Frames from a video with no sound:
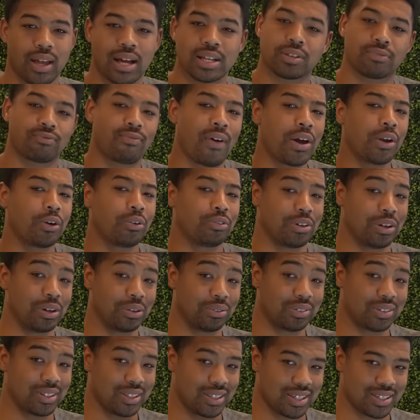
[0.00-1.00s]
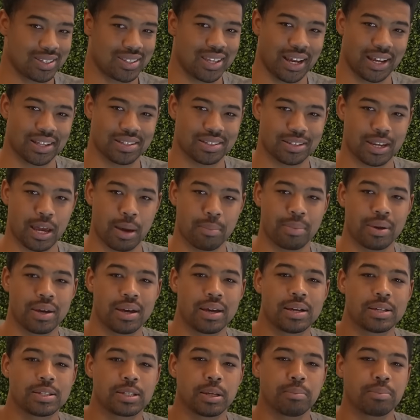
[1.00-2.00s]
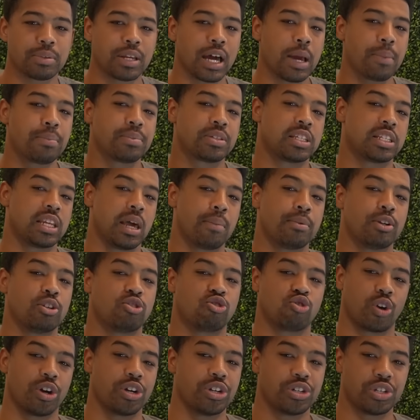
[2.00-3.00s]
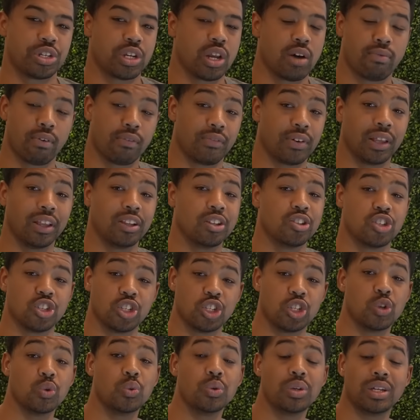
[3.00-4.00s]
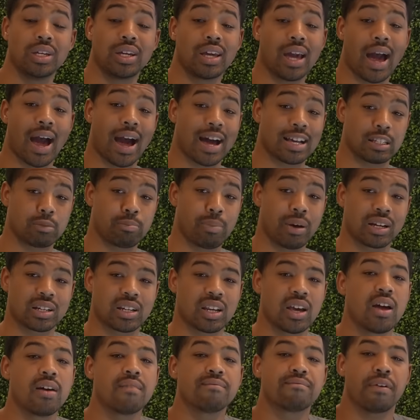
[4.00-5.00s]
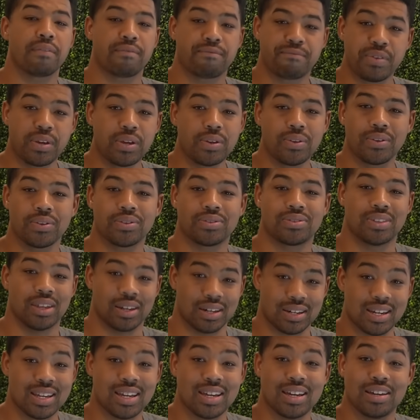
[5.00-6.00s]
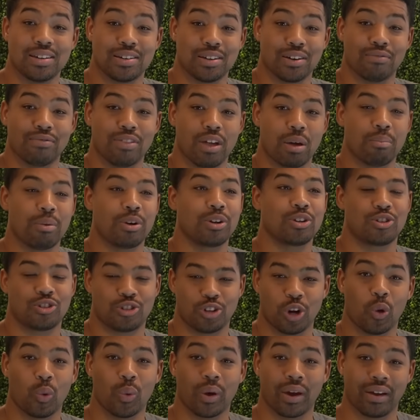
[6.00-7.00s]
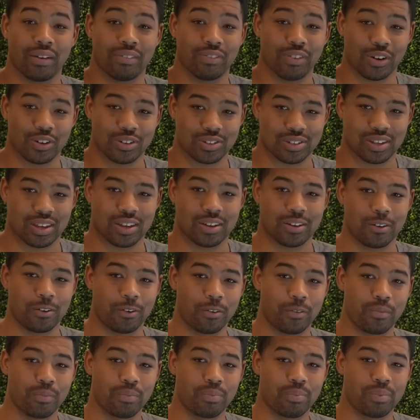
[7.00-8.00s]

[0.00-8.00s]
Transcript: As a final note to this second step, sometimes the demonstration of a villain's unique aspect fulfills the need of them showing their skill.